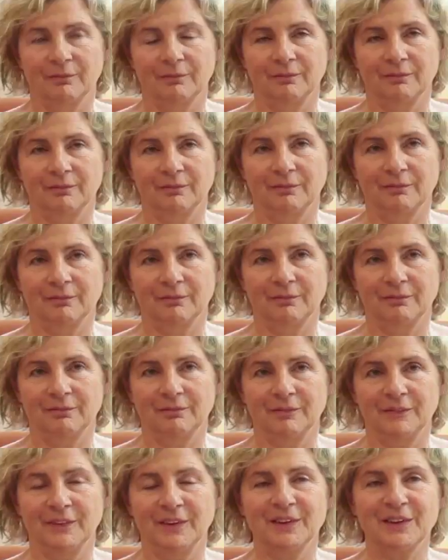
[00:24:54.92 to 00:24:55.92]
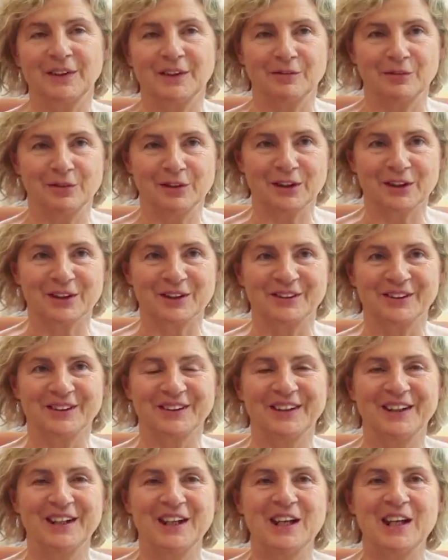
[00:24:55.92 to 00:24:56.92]
which was
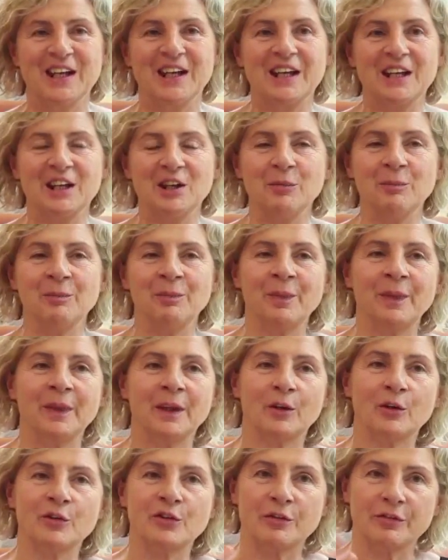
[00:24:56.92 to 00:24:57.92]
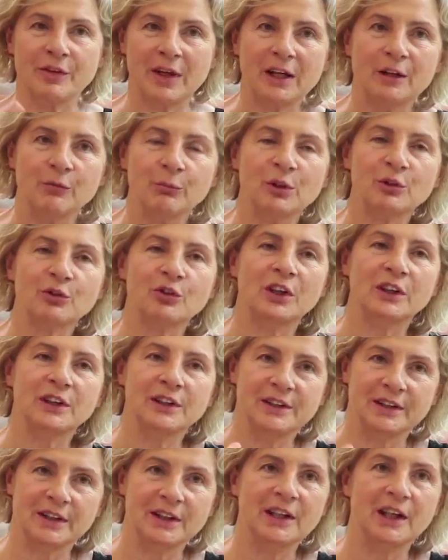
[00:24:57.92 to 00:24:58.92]
not a traditional
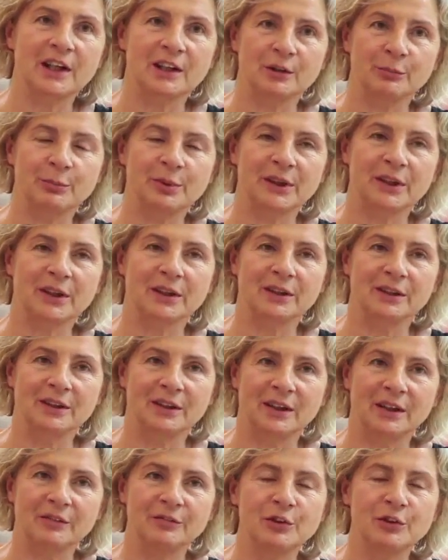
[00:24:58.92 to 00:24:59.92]
destination for Italian